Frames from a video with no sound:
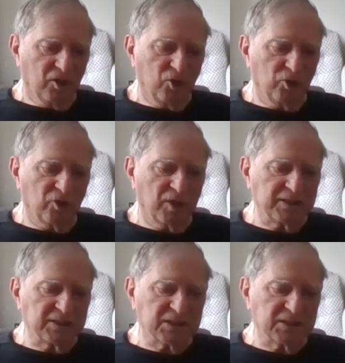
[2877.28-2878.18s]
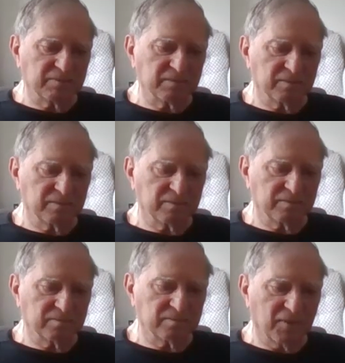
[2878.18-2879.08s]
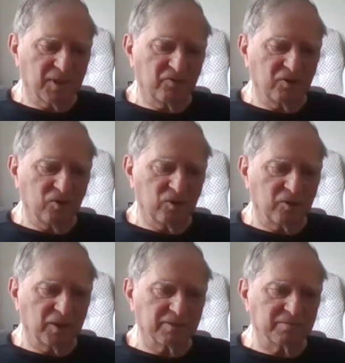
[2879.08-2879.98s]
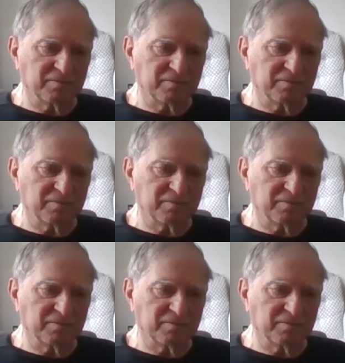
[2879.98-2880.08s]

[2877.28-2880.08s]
good things you can do it right.